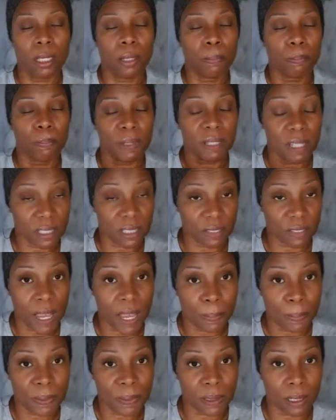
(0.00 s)
because of
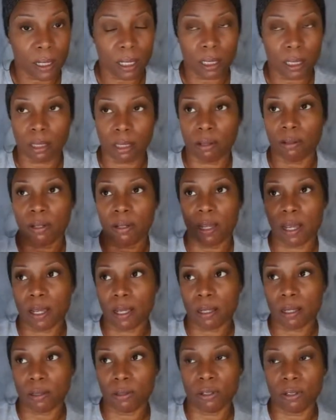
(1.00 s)
OPSEC, you're
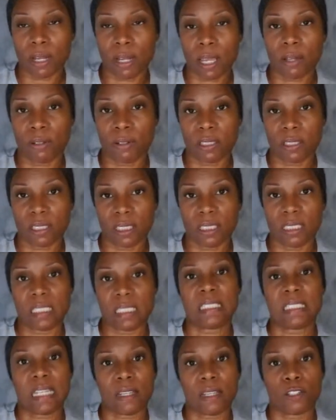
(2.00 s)
not going to see
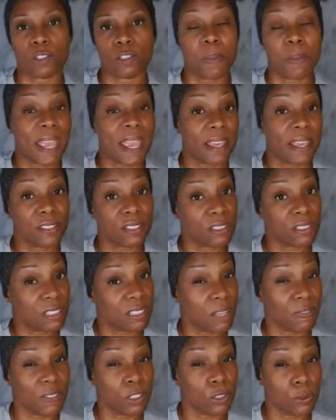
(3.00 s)
details past
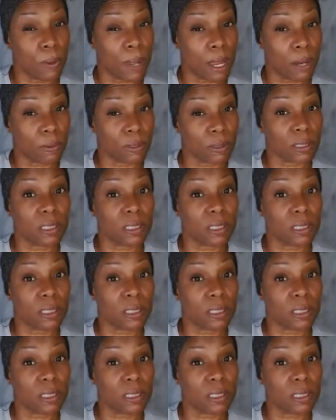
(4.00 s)
72 hours